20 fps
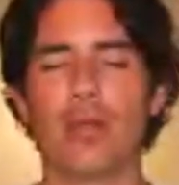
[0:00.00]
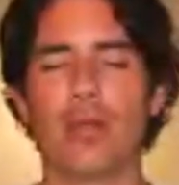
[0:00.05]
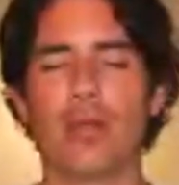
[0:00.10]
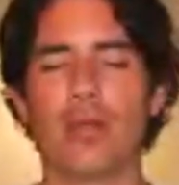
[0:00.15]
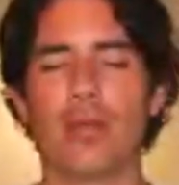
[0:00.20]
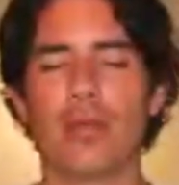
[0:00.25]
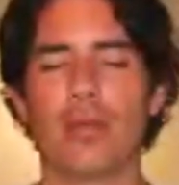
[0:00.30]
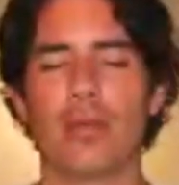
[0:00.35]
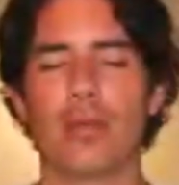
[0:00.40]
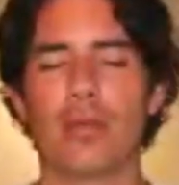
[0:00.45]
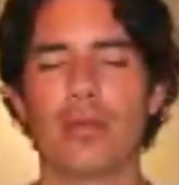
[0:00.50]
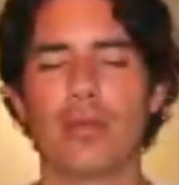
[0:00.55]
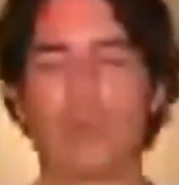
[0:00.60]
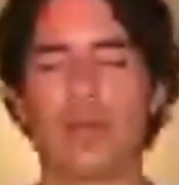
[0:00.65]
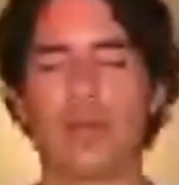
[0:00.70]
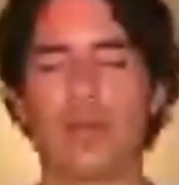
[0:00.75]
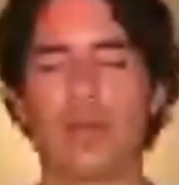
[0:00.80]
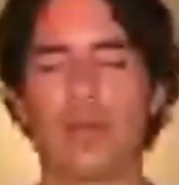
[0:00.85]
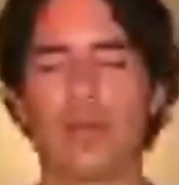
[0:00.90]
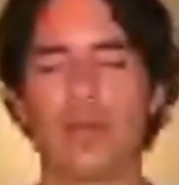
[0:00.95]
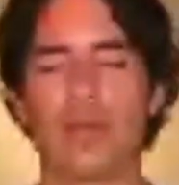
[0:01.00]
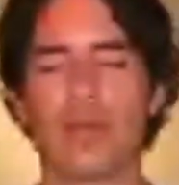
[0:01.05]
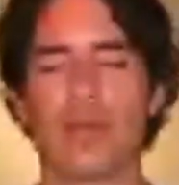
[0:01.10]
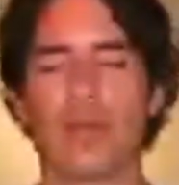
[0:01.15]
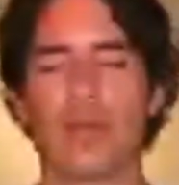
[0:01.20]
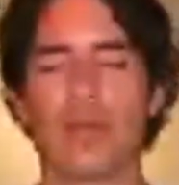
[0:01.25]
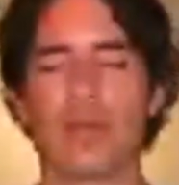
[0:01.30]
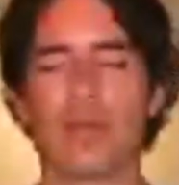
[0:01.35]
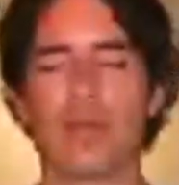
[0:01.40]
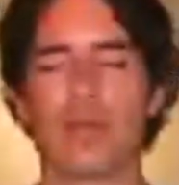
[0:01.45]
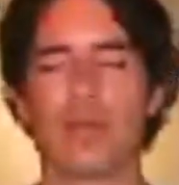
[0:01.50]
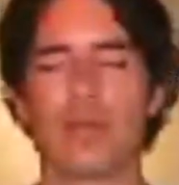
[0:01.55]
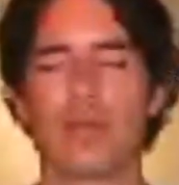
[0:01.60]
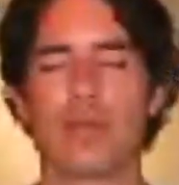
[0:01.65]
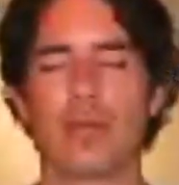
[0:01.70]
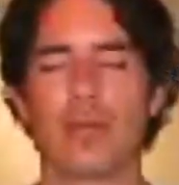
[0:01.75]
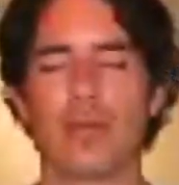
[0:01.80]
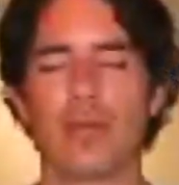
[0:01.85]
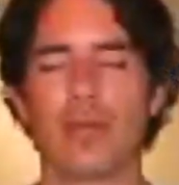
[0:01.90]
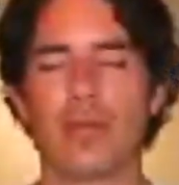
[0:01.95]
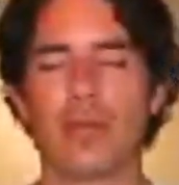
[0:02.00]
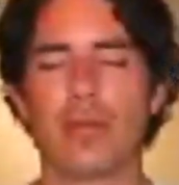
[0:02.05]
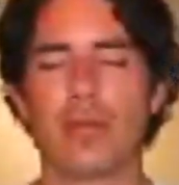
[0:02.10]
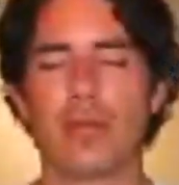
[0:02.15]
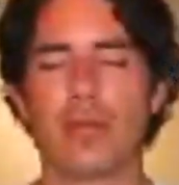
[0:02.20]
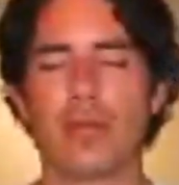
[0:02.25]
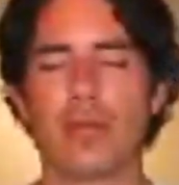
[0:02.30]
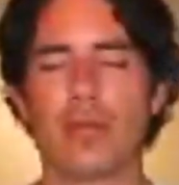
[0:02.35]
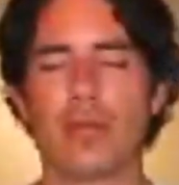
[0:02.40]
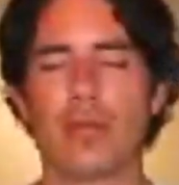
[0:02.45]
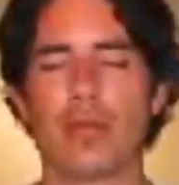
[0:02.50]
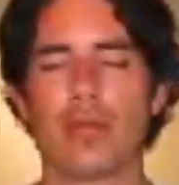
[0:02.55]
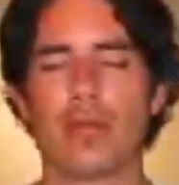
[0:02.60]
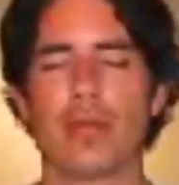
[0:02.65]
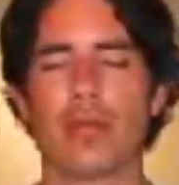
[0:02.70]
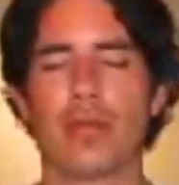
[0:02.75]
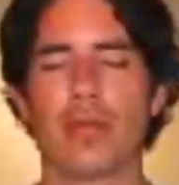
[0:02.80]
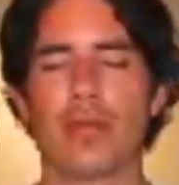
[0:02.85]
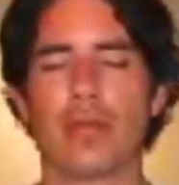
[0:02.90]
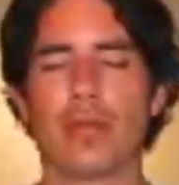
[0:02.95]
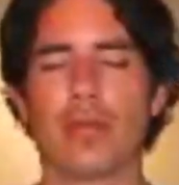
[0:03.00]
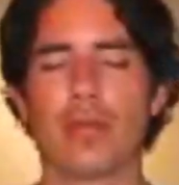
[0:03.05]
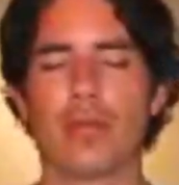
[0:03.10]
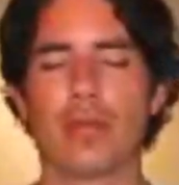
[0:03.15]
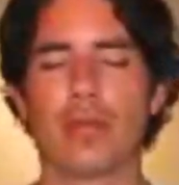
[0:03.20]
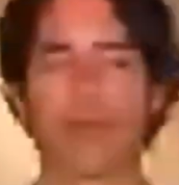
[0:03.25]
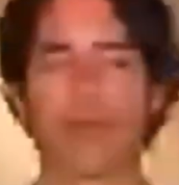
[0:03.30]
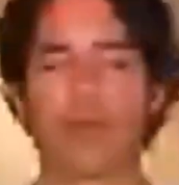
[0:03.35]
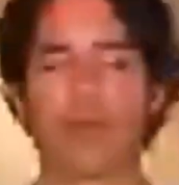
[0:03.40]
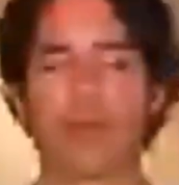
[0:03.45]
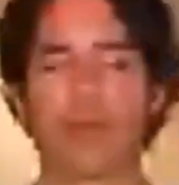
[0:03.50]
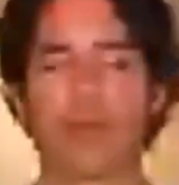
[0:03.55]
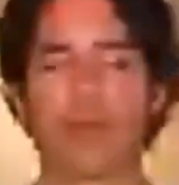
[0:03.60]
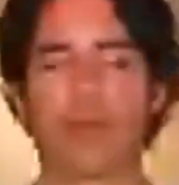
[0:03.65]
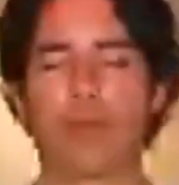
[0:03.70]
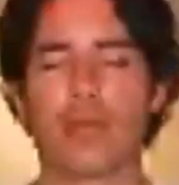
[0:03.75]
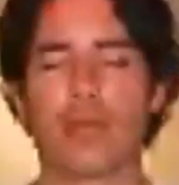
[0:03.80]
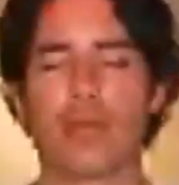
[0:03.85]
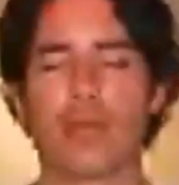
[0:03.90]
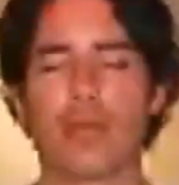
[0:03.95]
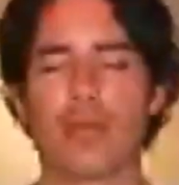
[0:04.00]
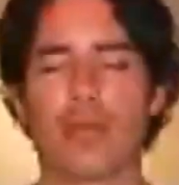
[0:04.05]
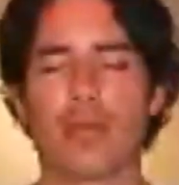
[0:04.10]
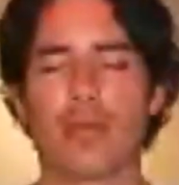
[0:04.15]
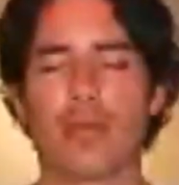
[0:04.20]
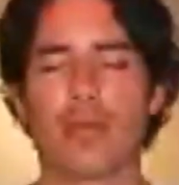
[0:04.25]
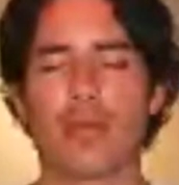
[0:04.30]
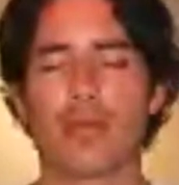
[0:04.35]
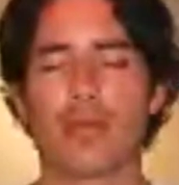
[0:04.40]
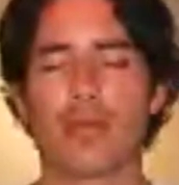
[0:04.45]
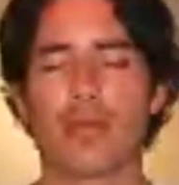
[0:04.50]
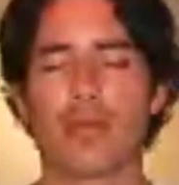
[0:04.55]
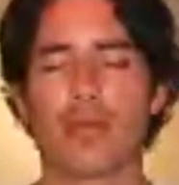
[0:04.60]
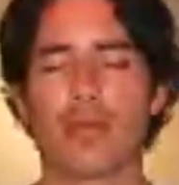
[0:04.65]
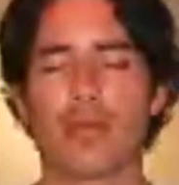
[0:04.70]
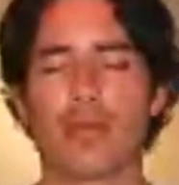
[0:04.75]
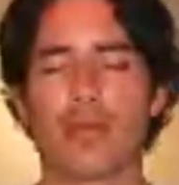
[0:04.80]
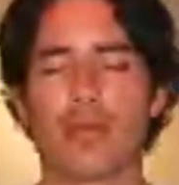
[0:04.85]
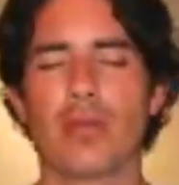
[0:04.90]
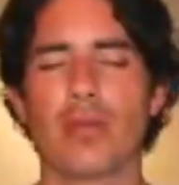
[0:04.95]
Nothing is said.